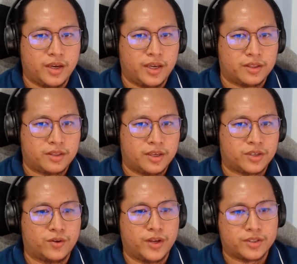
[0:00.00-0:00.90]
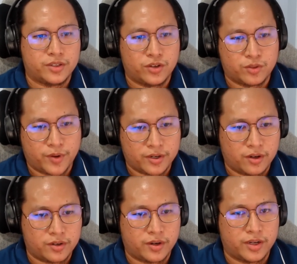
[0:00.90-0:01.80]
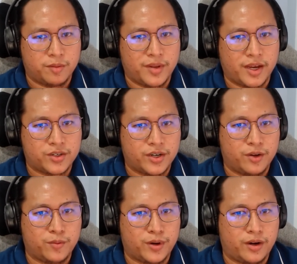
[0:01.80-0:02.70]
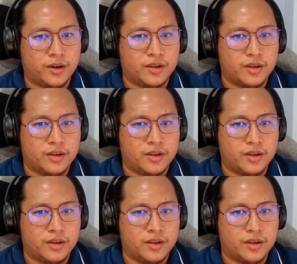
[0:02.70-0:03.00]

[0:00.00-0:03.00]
it is connected to the smart contract in the blockchain, where